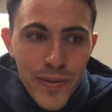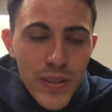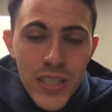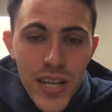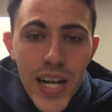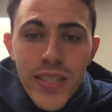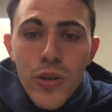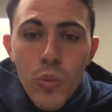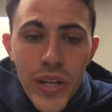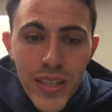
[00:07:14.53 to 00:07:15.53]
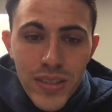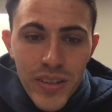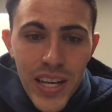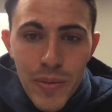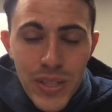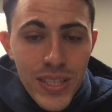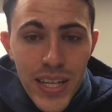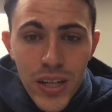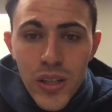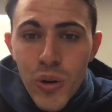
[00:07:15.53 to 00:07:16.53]
For the Giants to win this game and
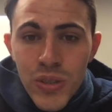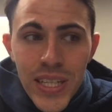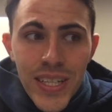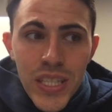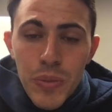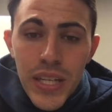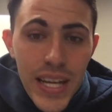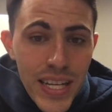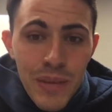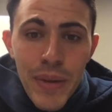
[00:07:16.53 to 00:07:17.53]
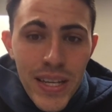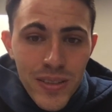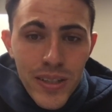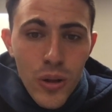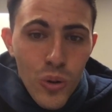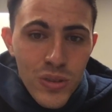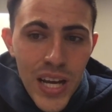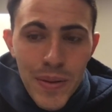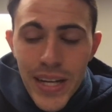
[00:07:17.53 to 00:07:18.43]
stay close, they need to be in it basically the whole time.